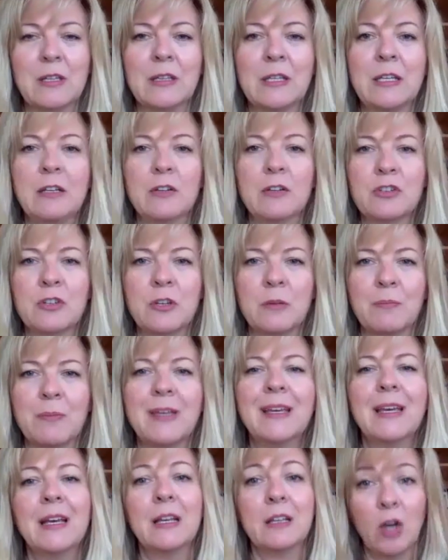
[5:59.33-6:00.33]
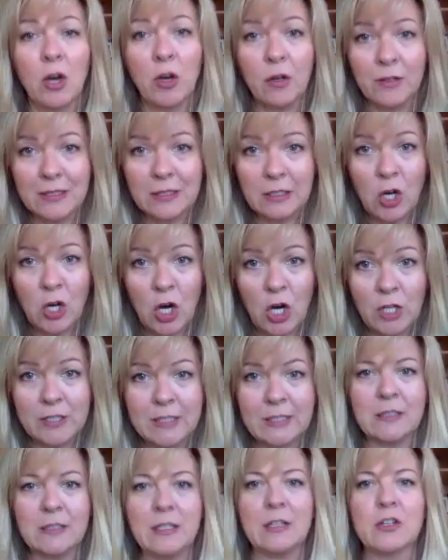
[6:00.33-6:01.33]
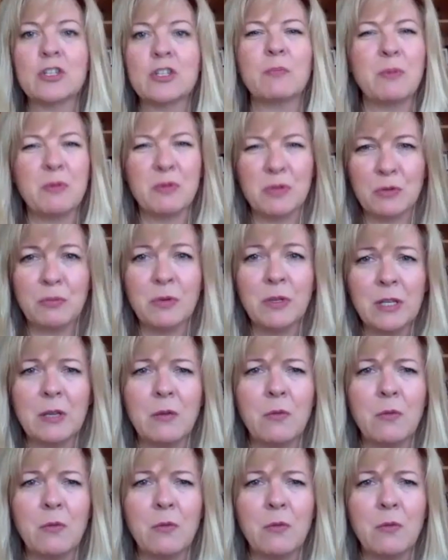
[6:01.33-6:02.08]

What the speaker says: leadership. Calling it leadership, it was really